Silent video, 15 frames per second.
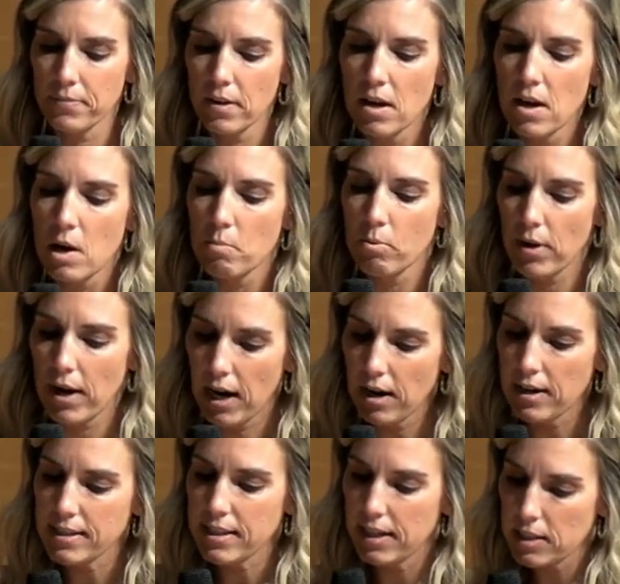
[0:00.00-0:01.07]
Prayer is
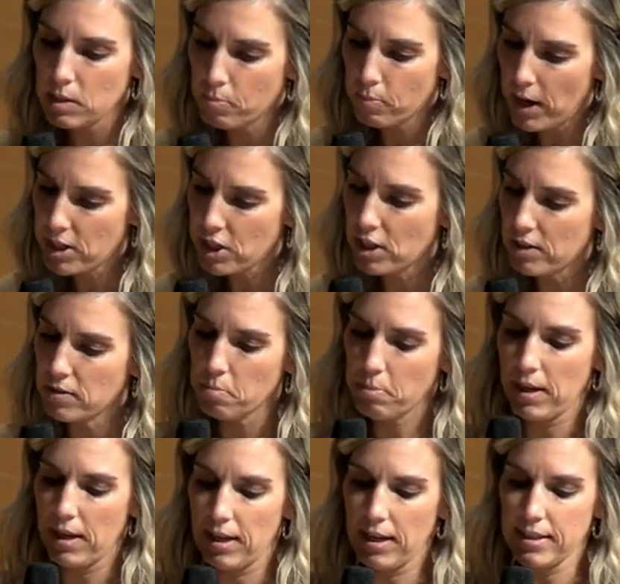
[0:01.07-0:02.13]
an expression of
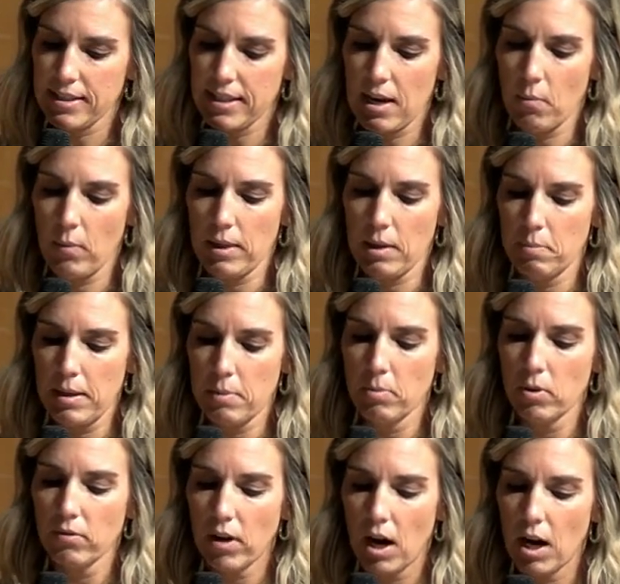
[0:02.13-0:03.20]
dependence, and when the people
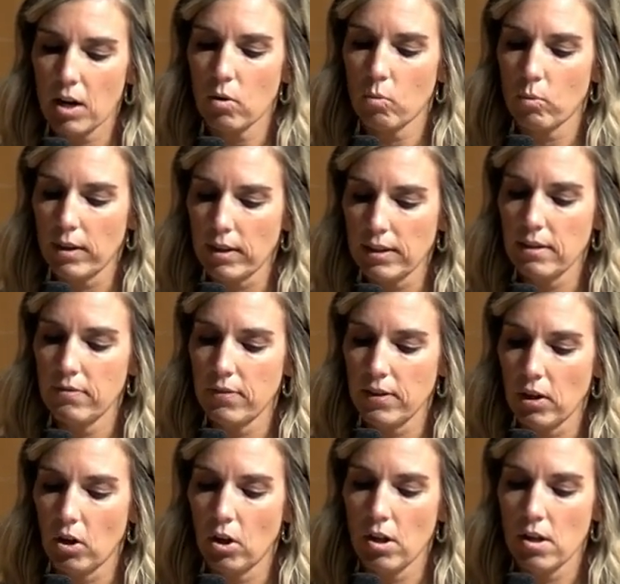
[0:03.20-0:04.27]
of God really
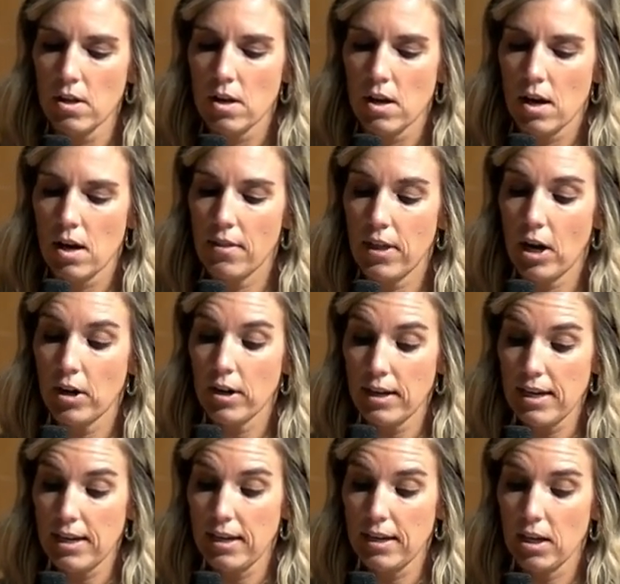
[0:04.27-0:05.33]
feel their
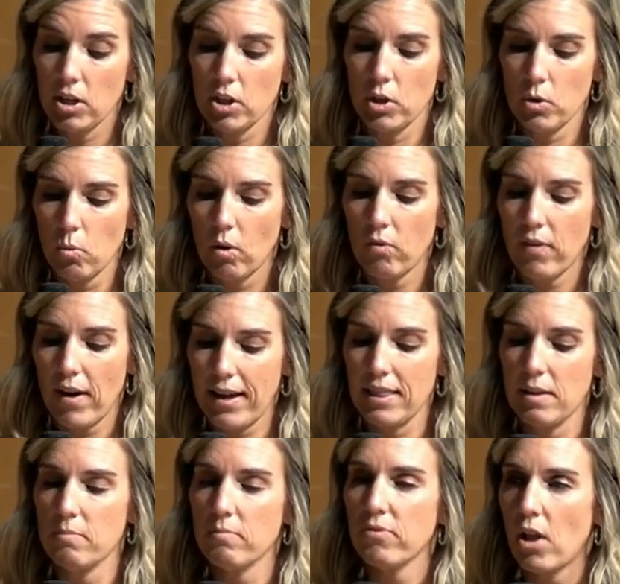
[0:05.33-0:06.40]
need, you will find
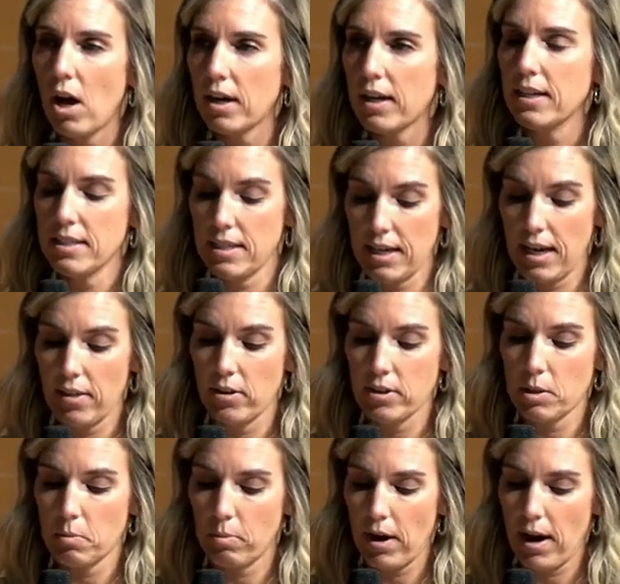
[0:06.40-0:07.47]
them flocking together to
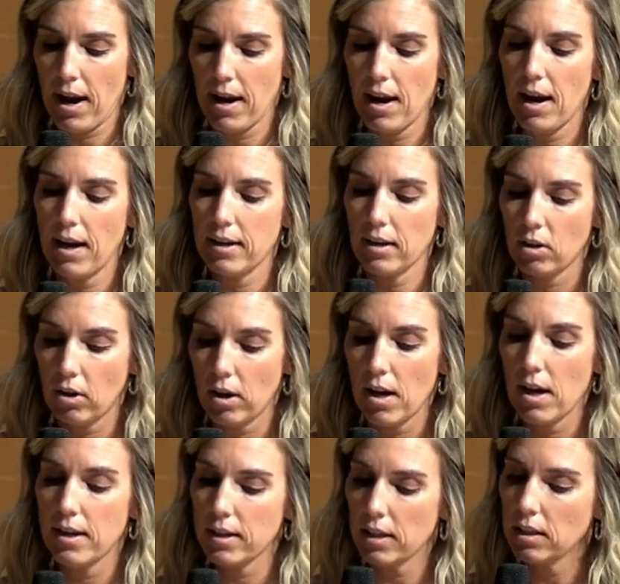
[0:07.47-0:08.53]
pray. A, neg- a,
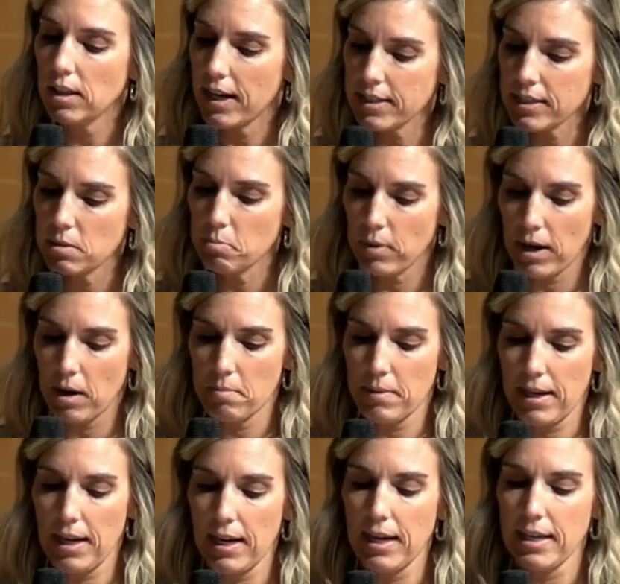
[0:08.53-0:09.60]
neglected prayer
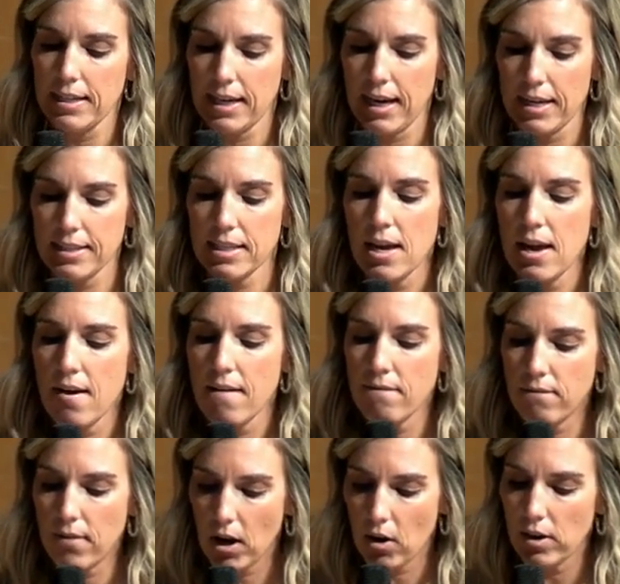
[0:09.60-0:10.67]
meeting indicates
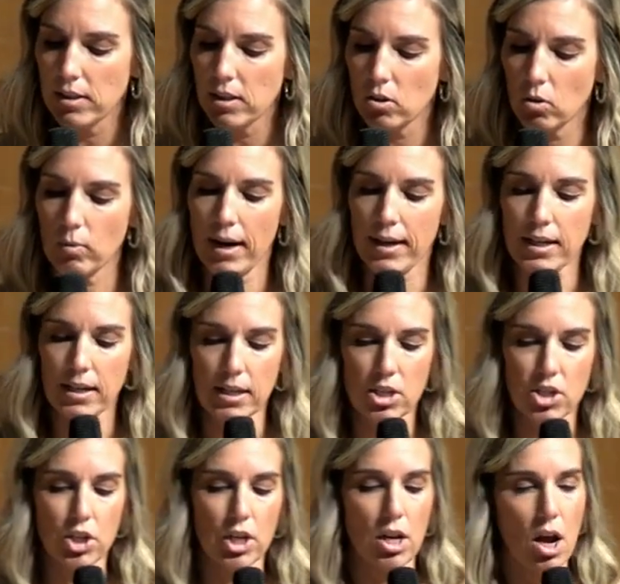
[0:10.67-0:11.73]
very little
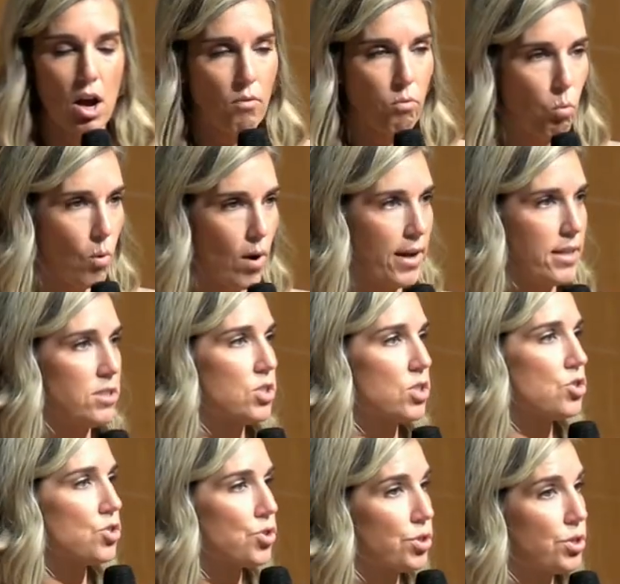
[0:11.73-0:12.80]
recognition of one's
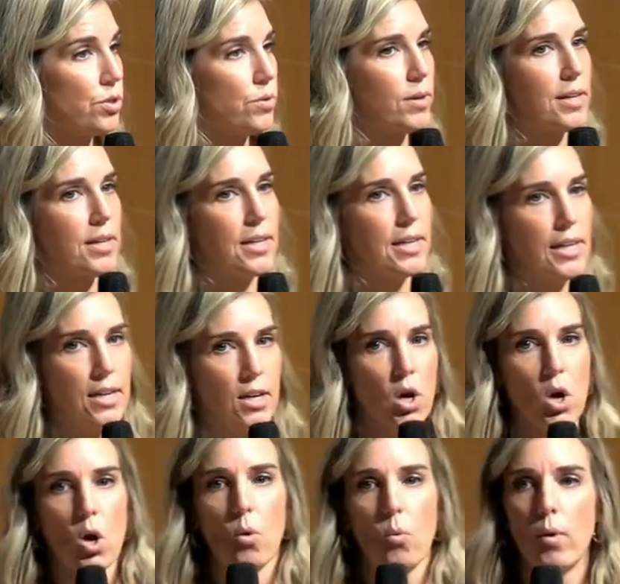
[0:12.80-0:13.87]
true need.
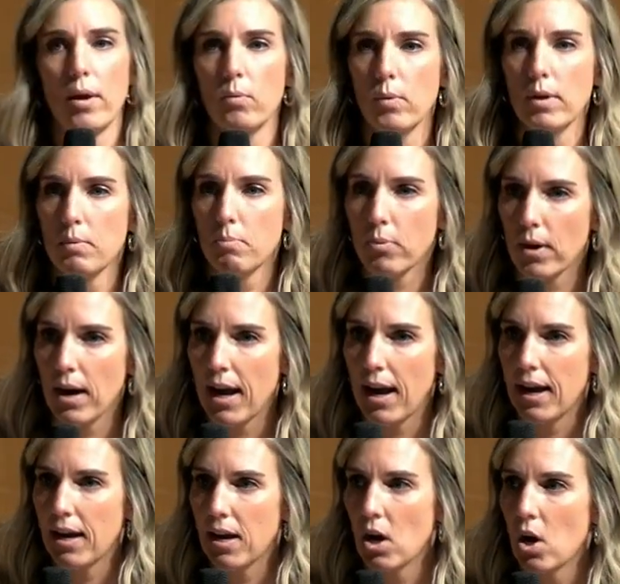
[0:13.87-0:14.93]
When we
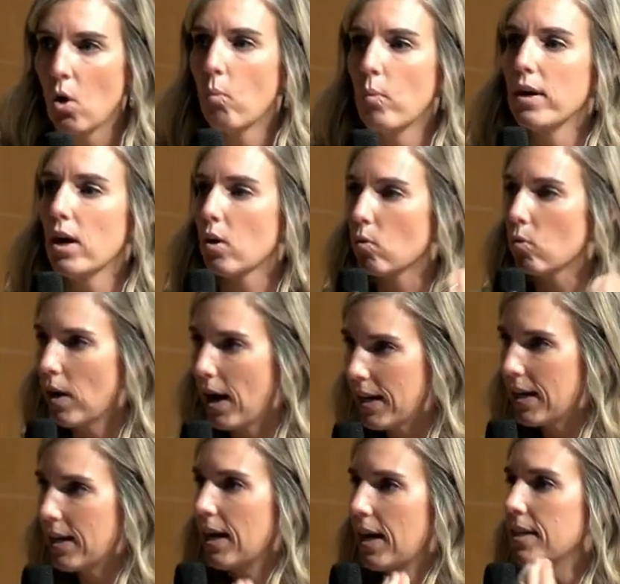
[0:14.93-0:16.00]
pray, we are
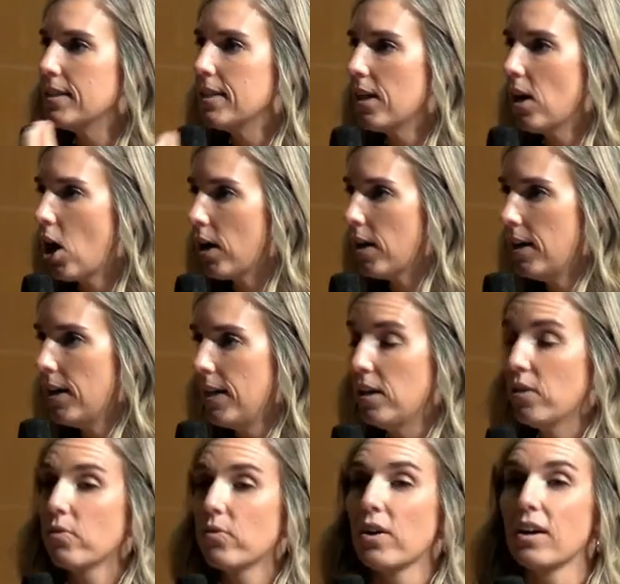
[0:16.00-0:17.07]
recognizing our need
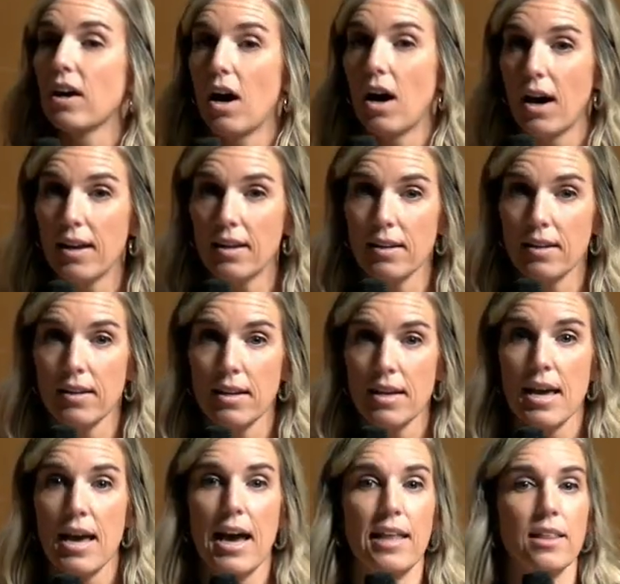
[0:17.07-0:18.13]
for God,
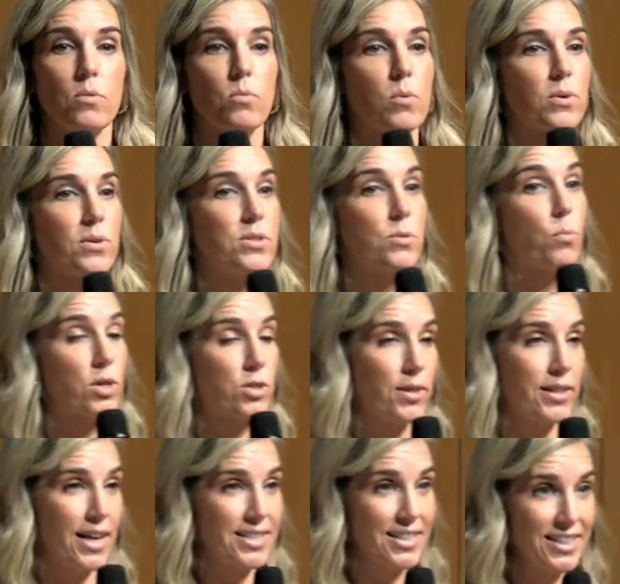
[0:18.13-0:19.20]
and then when we're, doing
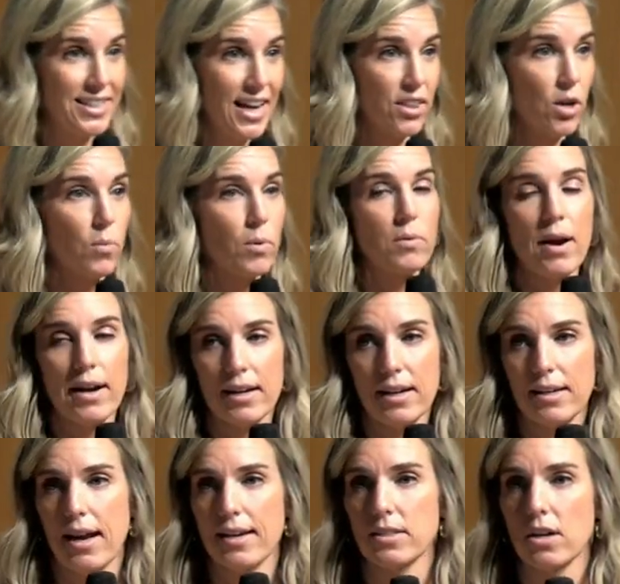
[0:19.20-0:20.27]
that together, we
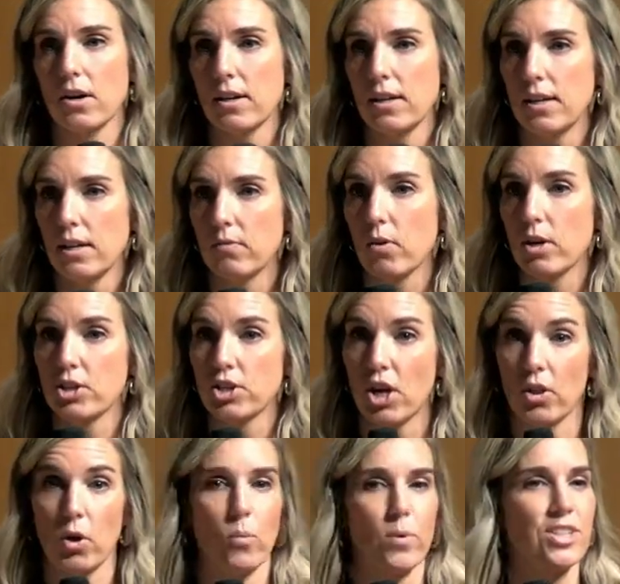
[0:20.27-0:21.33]
recognize our need for each
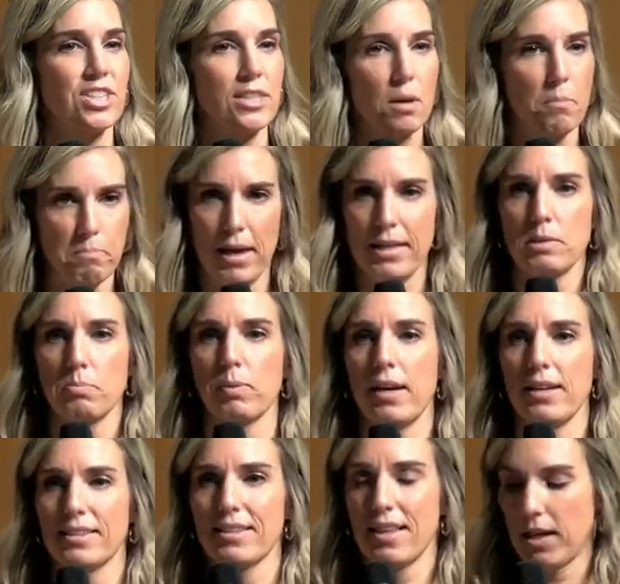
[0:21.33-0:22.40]
other, which is the best place
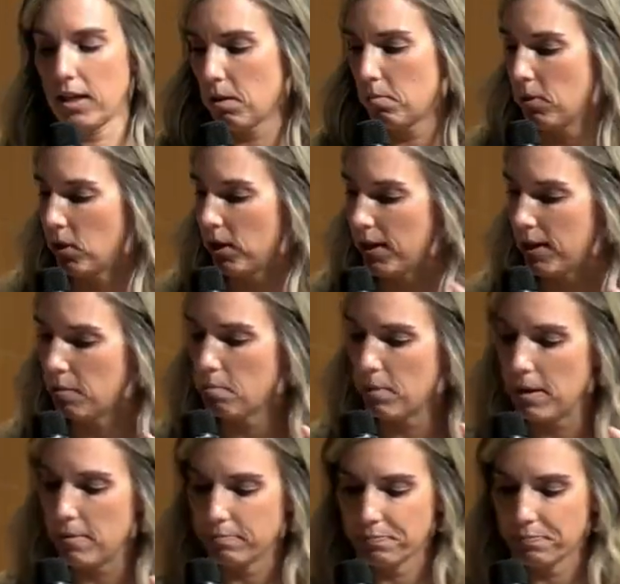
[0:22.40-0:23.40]
that a community can be.